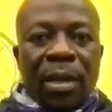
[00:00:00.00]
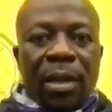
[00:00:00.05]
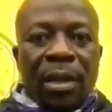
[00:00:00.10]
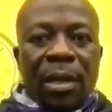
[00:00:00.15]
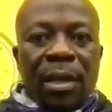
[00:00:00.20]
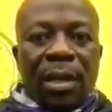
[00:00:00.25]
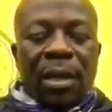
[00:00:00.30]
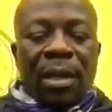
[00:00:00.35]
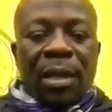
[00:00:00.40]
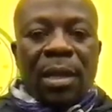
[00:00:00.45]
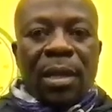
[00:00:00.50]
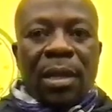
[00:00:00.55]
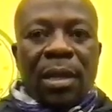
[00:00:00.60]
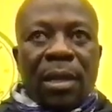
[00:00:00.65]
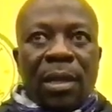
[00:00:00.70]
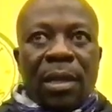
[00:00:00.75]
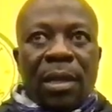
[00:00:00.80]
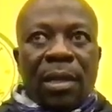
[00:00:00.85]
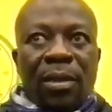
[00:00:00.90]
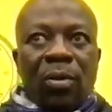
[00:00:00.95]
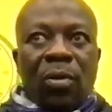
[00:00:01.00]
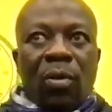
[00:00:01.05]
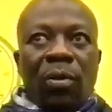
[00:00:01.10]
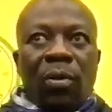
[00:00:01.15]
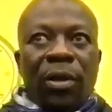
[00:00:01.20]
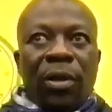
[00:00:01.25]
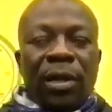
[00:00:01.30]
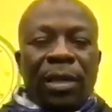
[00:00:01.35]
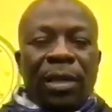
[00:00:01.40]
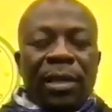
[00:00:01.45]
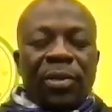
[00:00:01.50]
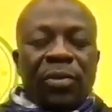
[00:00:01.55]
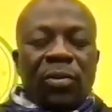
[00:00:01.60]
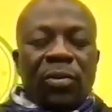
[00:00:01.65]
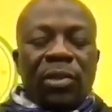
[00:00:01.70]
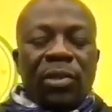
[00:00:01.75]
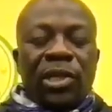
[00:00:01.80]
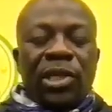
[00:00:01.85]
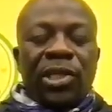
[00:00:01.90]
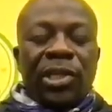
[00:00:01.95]
Knowing his
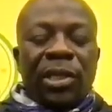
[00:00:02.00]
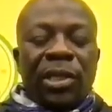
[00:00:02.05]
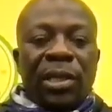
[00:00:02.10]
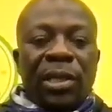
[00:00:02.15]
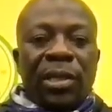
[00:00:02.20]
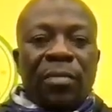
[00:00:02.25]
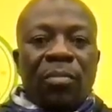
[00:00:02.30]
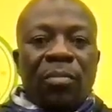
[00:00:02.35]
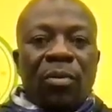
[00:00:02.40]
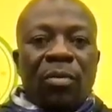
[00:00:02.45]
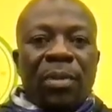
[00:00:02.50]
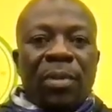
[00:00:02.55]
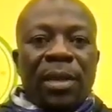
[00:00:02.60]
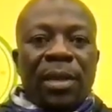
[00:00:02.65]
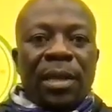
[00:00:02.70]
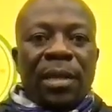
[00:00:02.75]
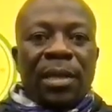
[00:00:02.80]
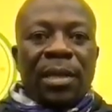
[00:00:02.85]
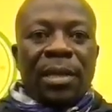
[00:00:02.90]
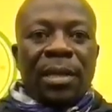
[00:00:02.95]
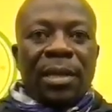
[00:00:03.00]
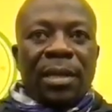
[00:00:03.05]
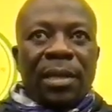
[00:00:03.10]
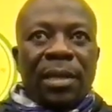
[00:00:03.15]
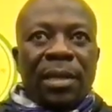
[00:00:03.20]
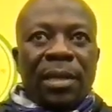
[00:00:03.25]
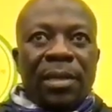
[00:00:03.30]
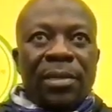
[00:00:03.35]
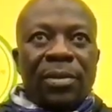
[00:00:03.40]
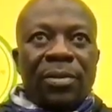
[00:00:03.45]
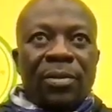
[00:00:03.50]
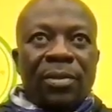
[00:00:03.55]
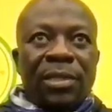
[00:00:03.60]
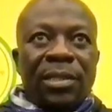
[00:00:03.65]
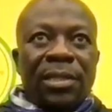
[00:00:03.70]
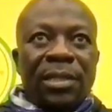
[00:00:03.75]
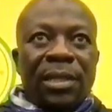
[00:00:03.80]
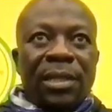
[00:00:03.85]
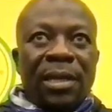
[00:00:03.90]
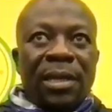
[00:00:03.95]
condition at the moment, I think he's
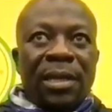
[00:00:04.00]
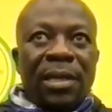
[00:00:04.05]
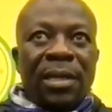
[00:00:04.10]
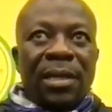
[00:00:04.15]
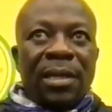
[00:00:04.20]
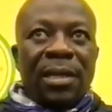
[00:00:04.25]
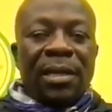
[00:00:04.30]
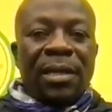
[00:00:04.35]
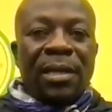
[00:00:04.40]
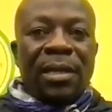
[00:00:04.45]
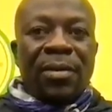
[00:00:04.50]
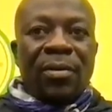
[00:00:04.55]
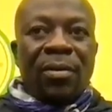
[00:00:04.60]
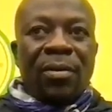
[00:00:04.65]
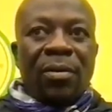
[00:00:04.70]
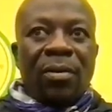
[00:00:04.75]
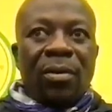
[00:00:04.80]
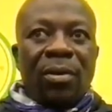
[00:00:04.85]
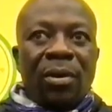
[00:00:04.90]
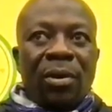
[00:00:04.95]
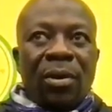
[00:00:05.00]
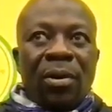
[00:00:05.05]
not in